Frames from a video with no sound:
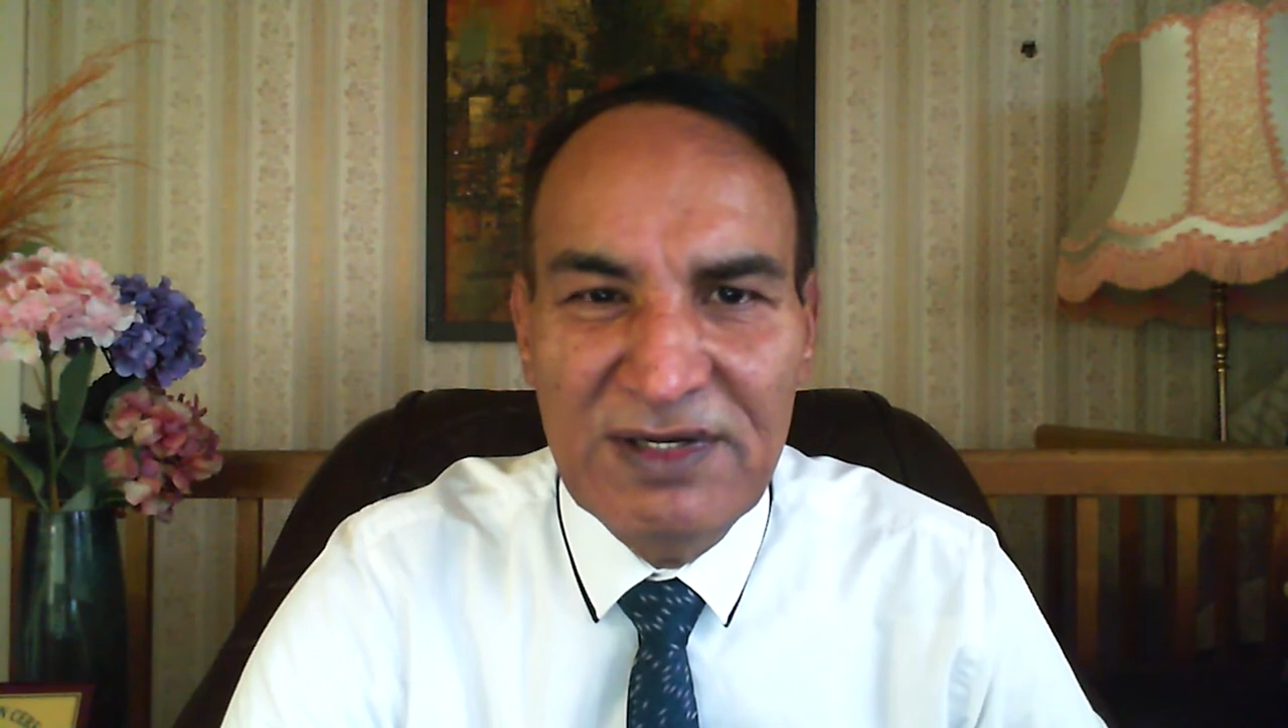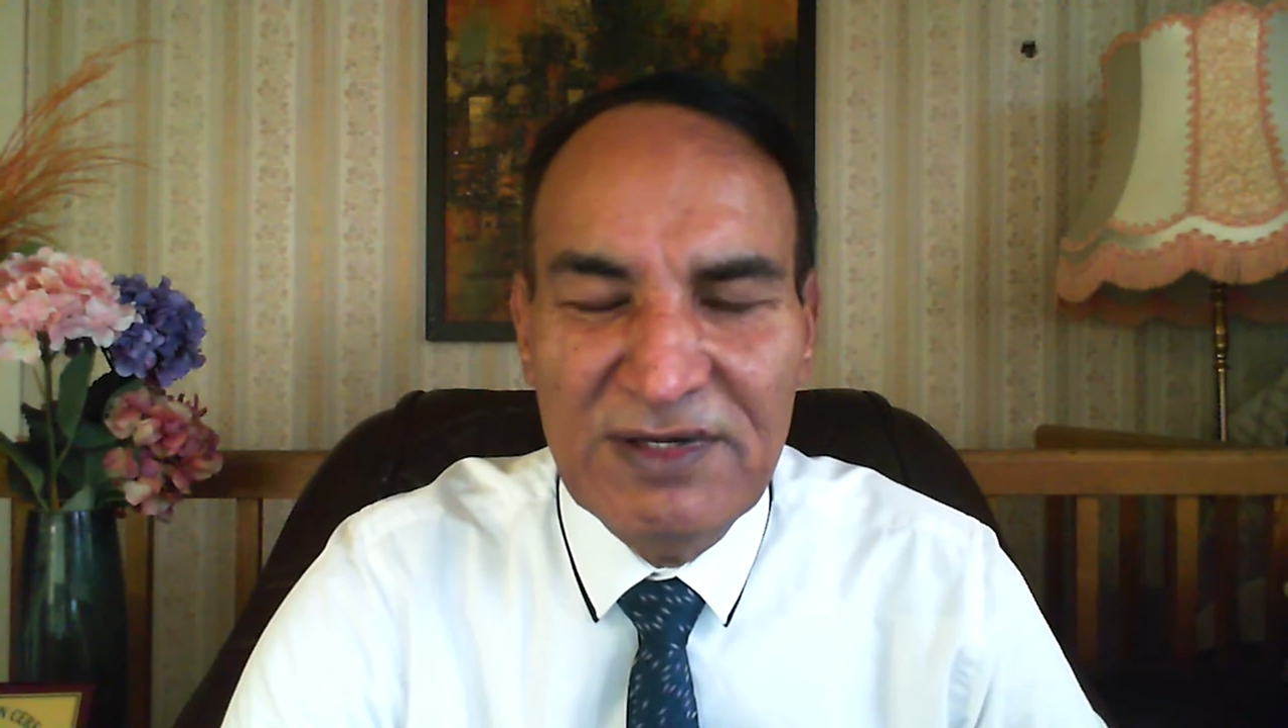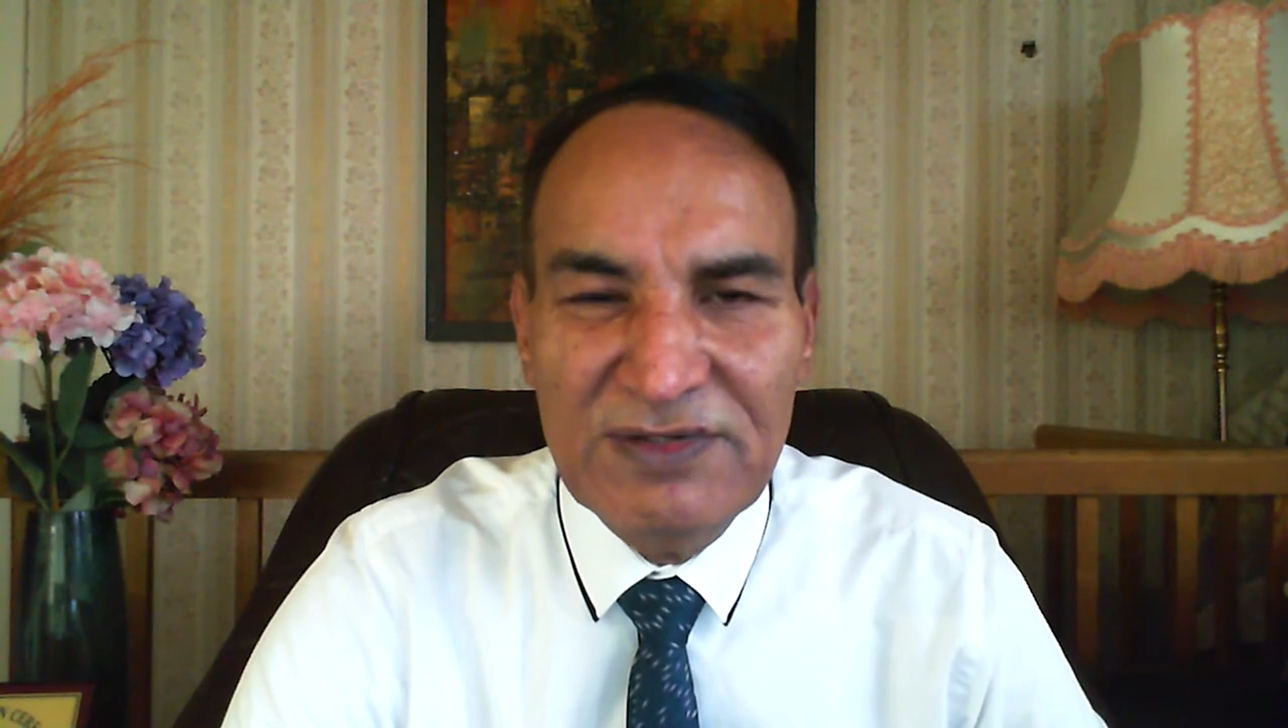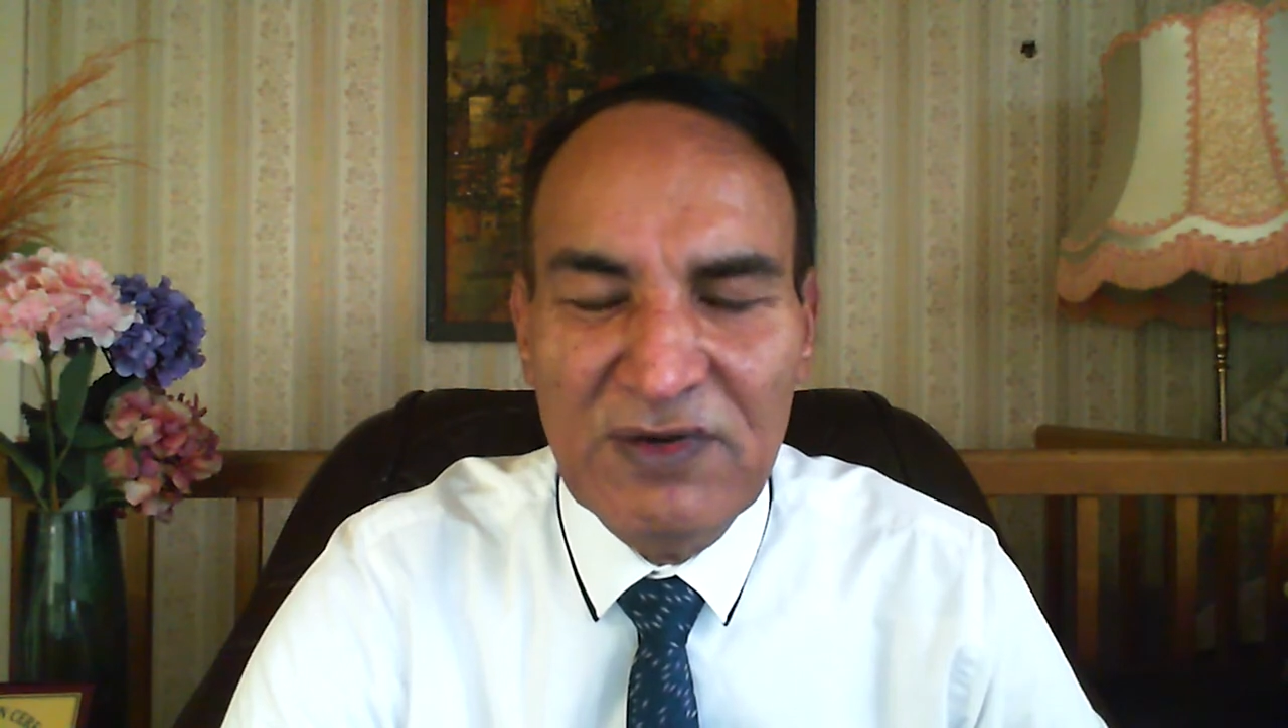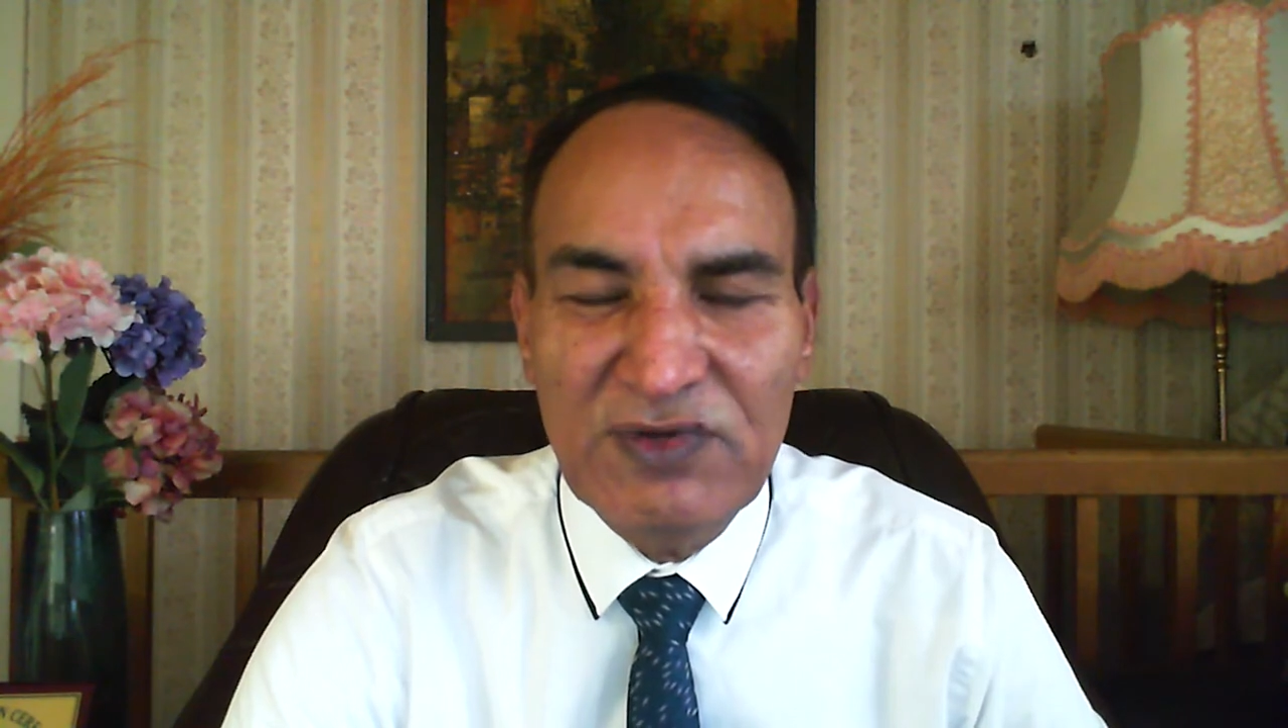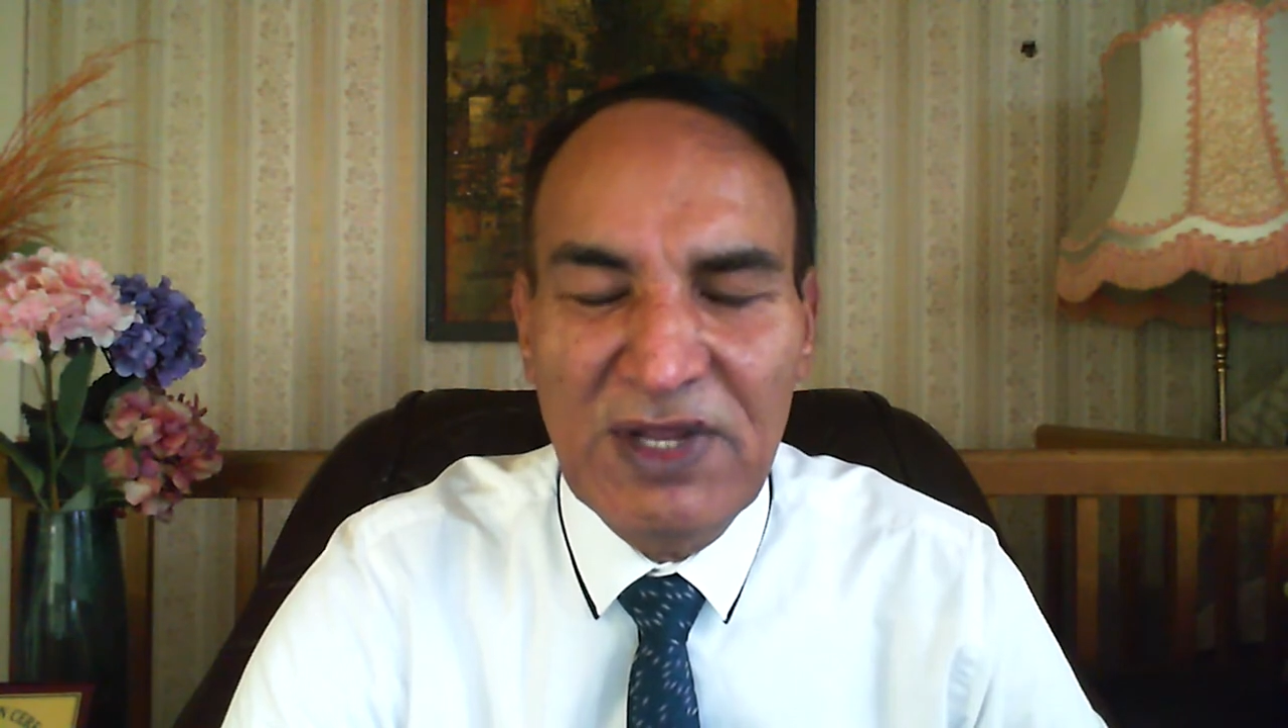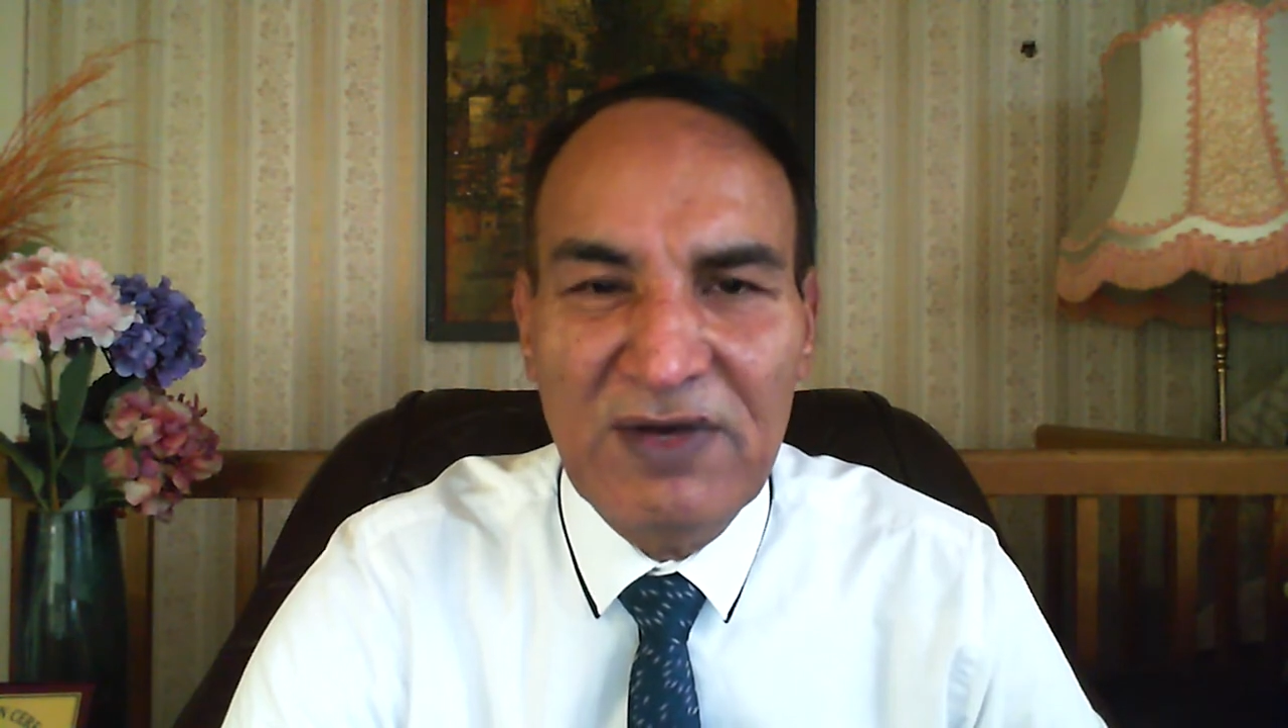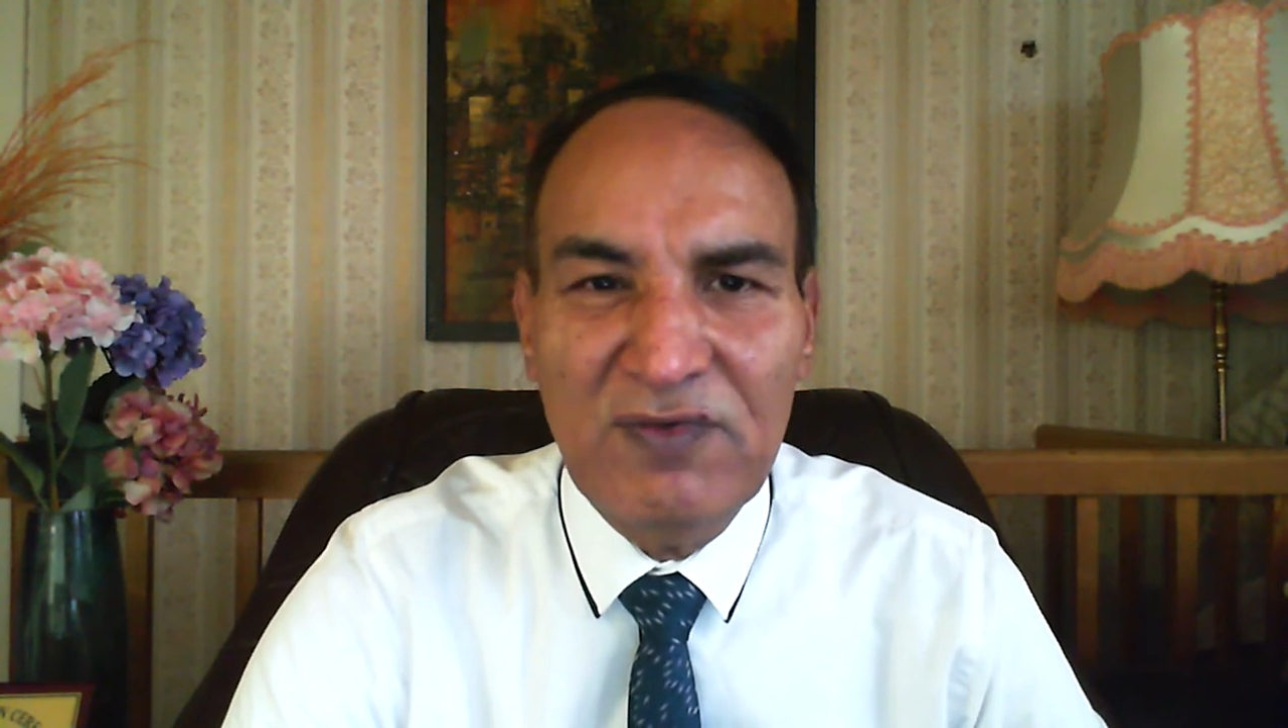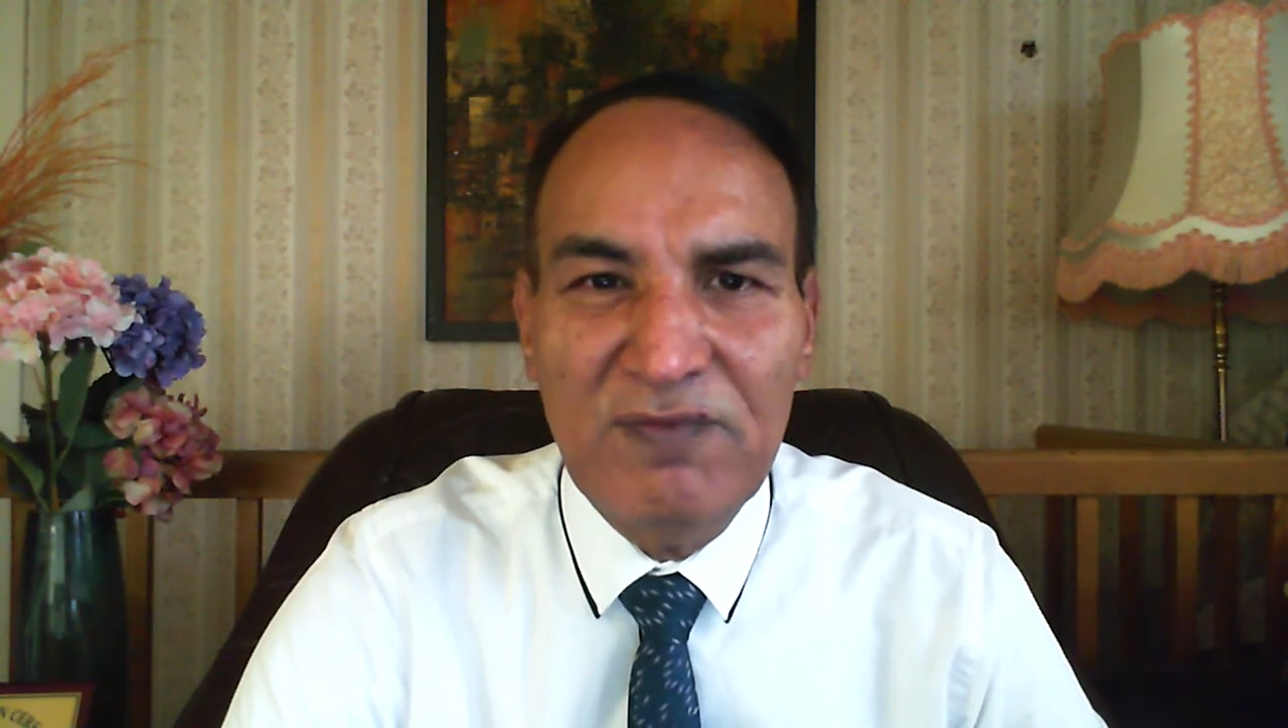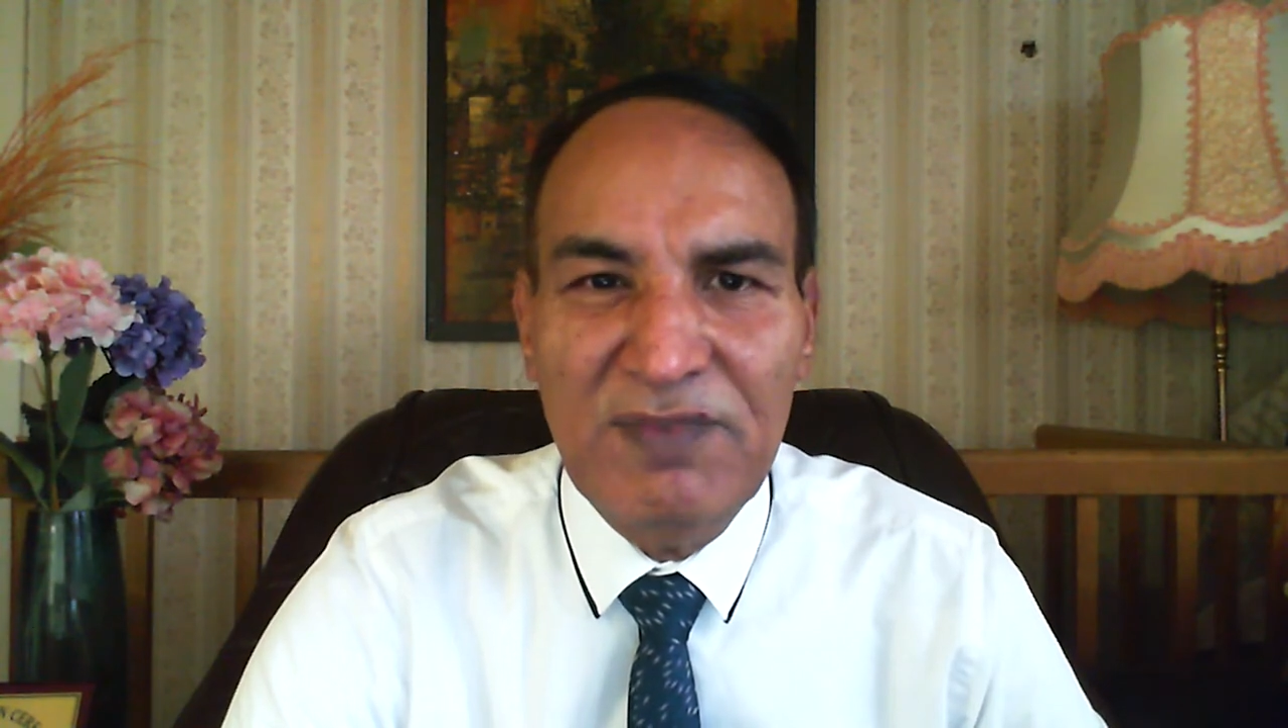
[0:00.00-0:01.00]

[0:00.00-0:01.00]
so they could